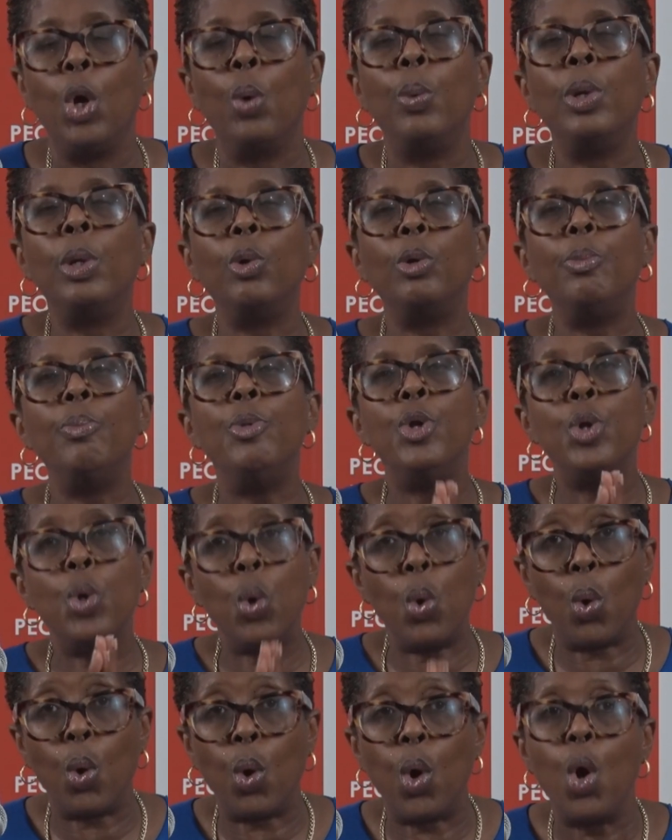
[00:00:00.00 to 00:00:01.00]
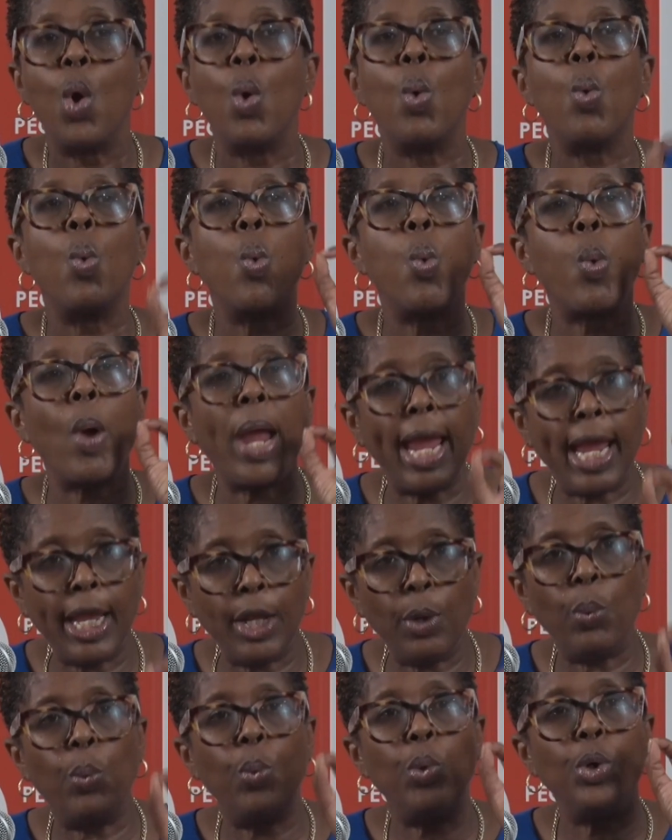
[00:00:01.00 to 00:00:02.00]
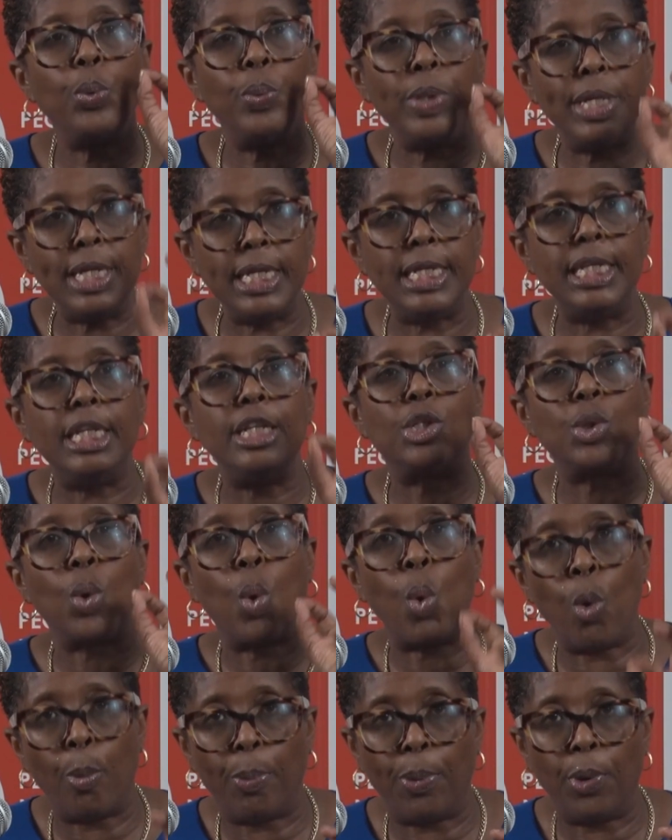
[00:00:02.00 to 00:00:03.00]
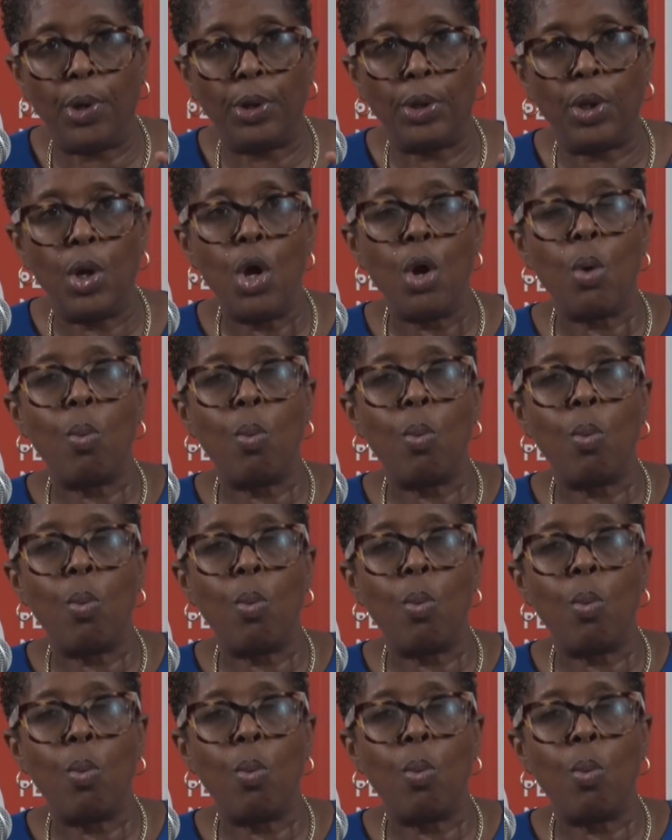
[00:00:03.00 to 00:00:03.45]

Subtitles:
we would know when would we need to open.